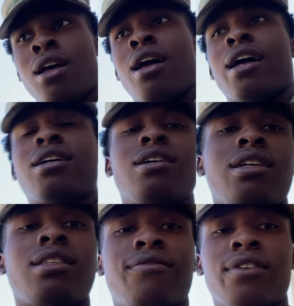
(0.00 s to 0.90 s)
I couldn't
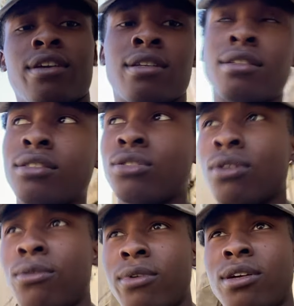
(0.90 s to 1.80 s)
get the van, so I
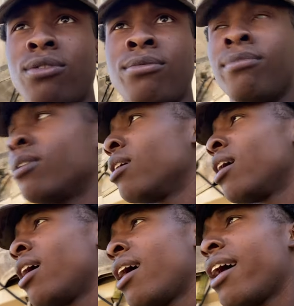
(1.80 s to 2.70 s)
went home.
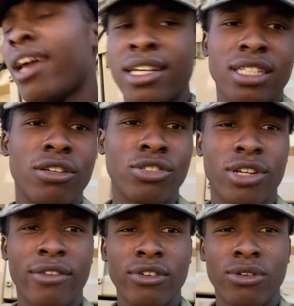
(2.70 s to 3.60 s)
As I was
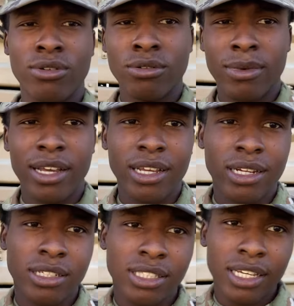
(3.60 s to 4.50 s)
driving home, I get
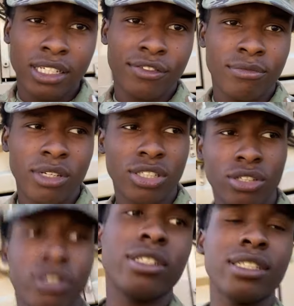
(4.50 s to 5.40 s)
a text from my
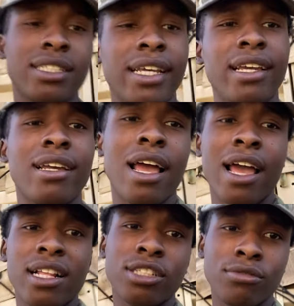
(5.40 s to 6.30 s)
sergeant saying I
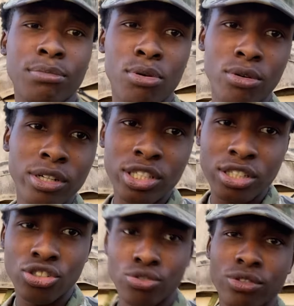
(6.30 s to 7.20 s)
had to report to
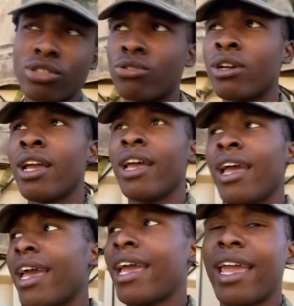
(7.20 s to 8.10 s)
drill
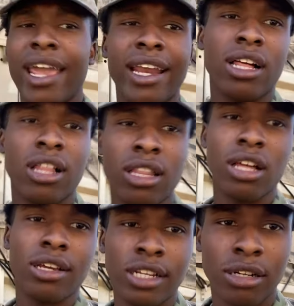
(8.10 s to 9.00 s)
at 8
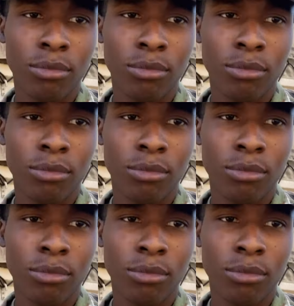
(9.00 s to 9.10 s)
o'clock in the